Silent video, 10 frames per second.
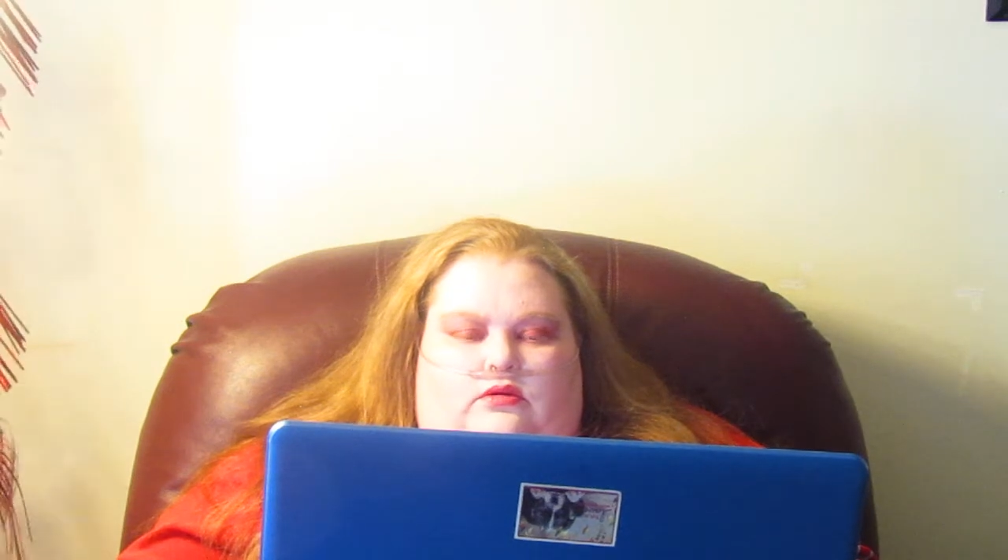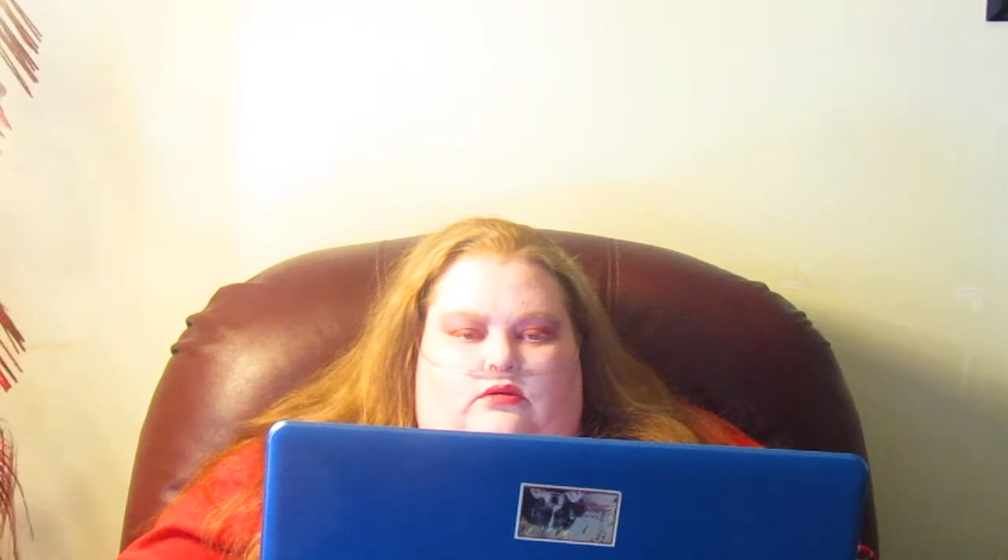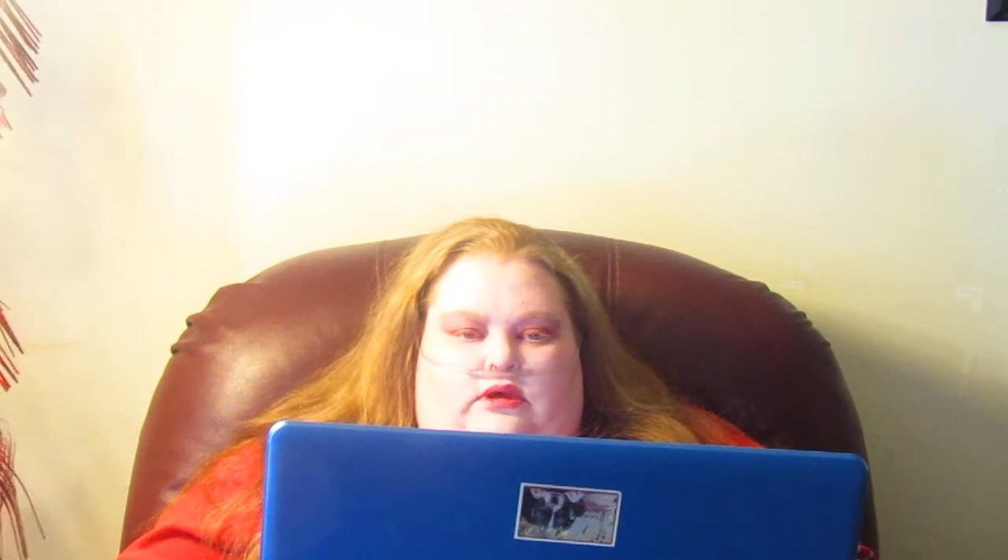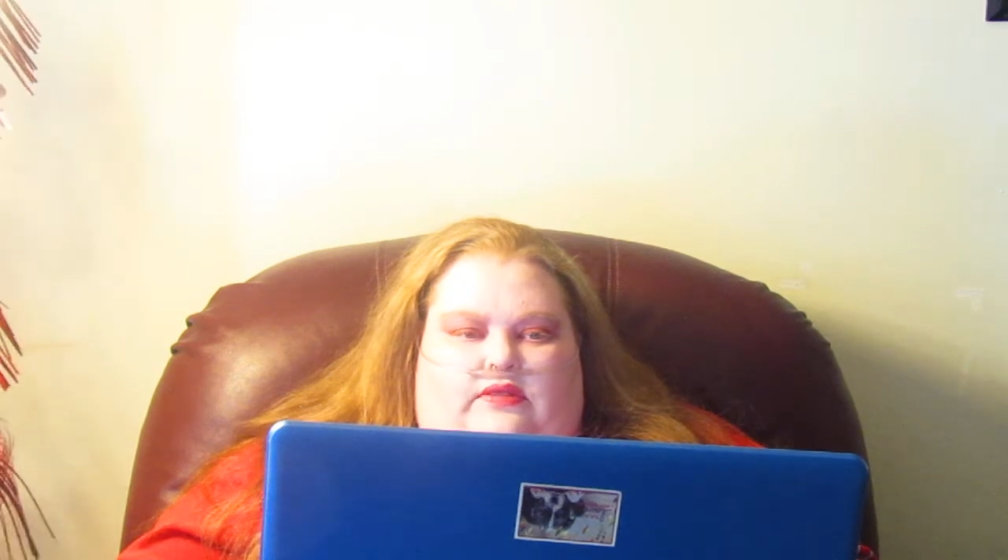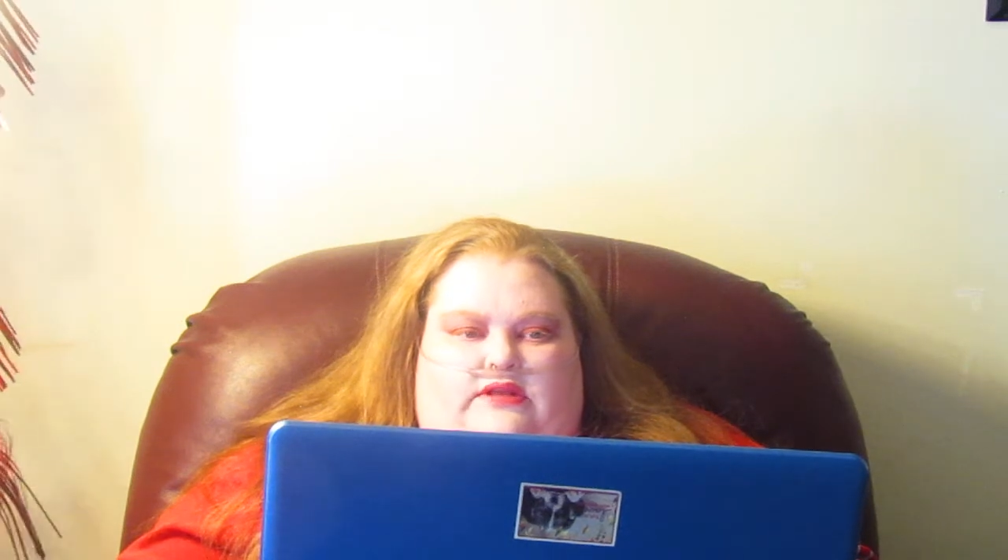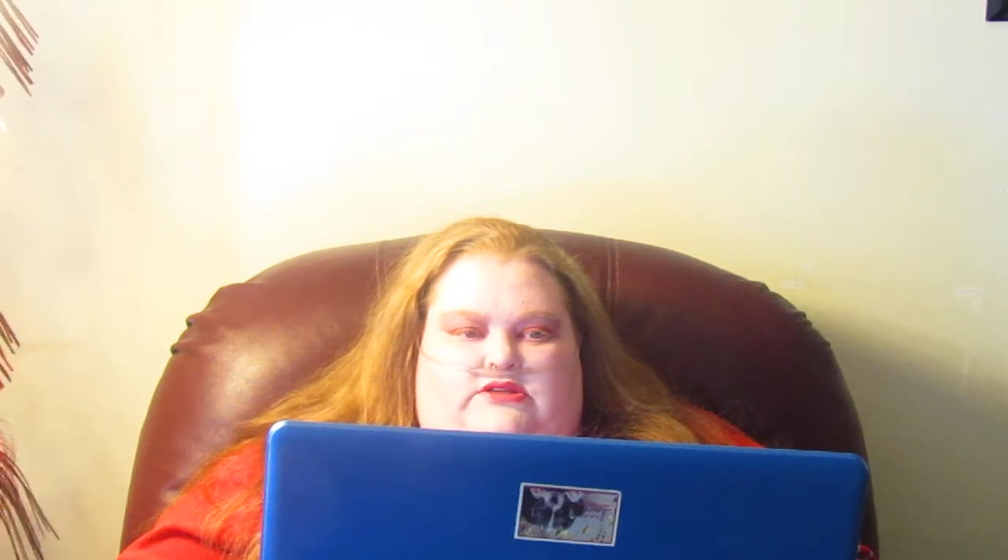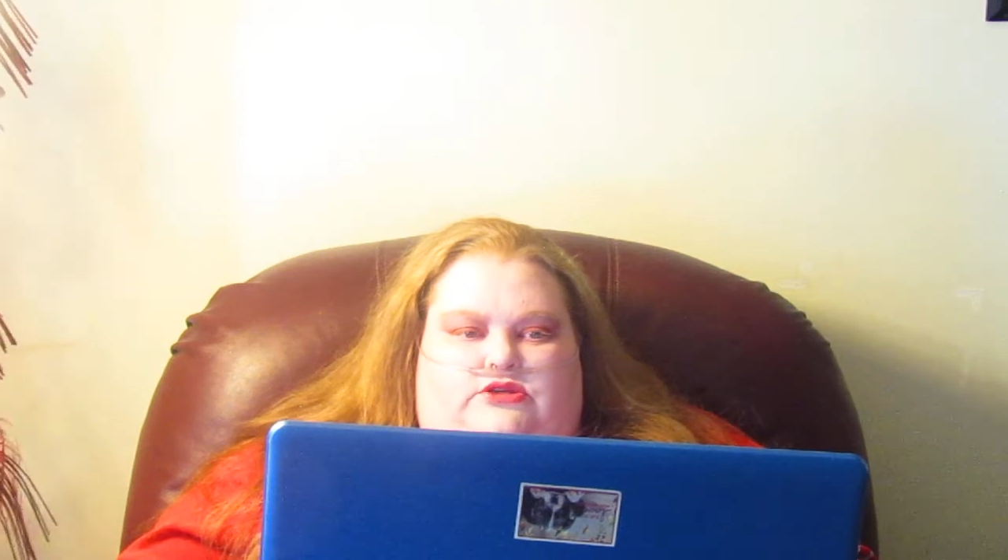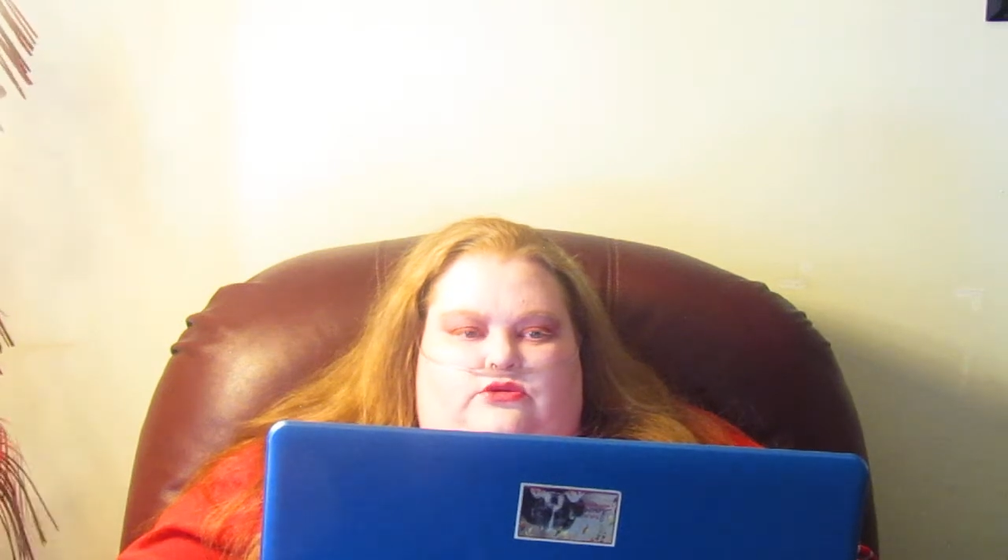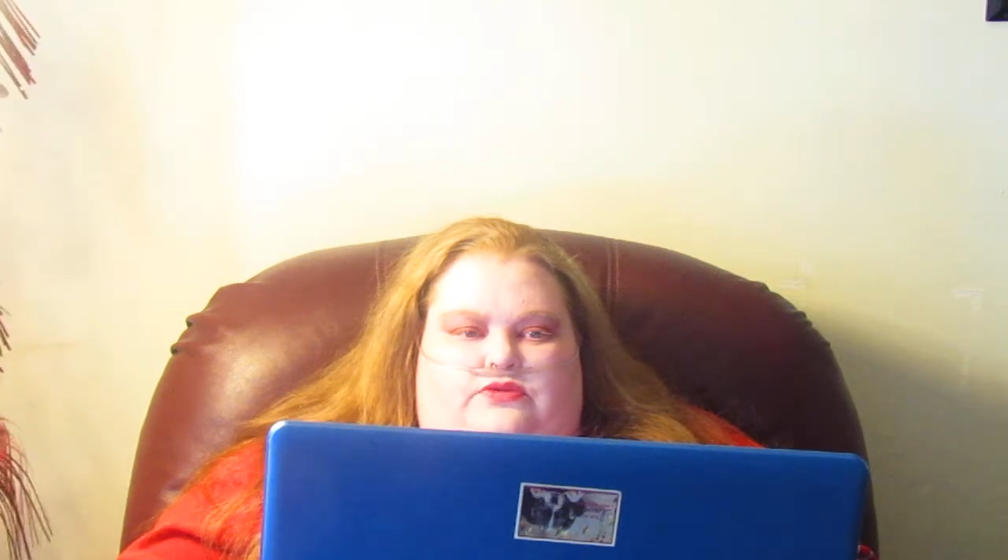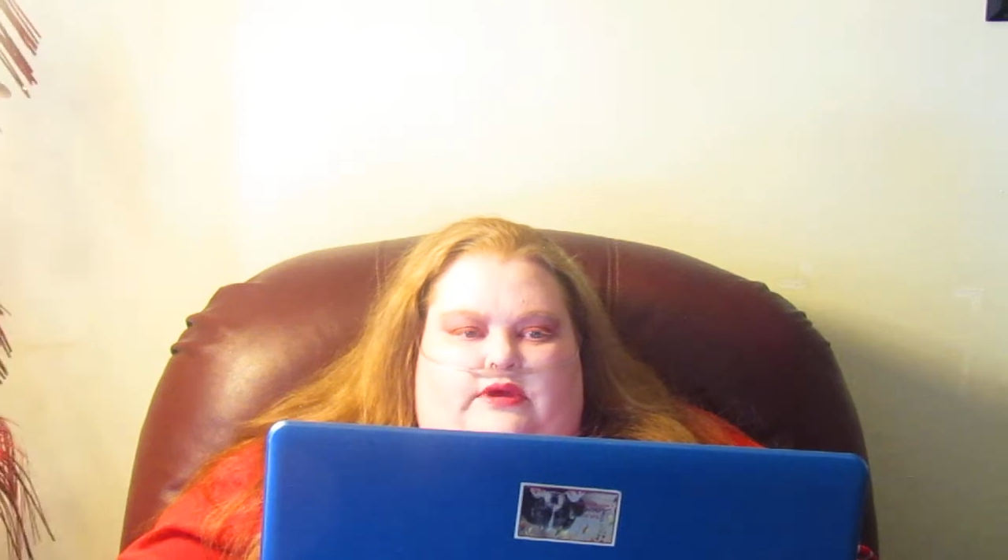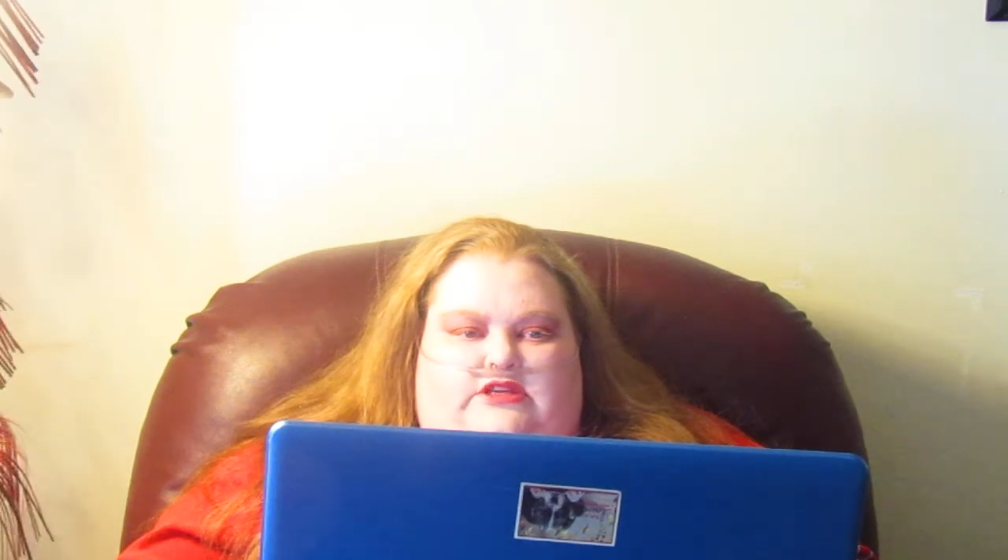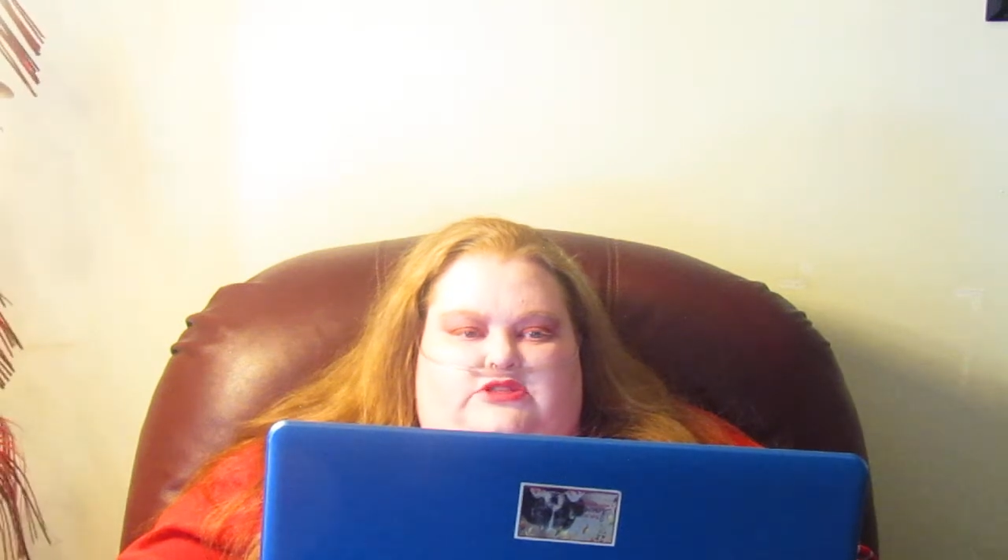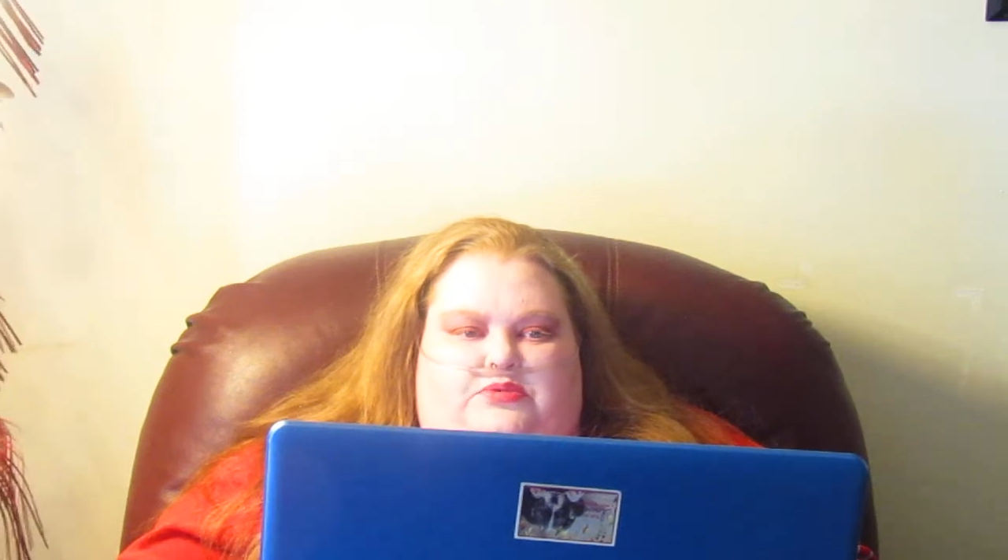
Yeah, that's two things,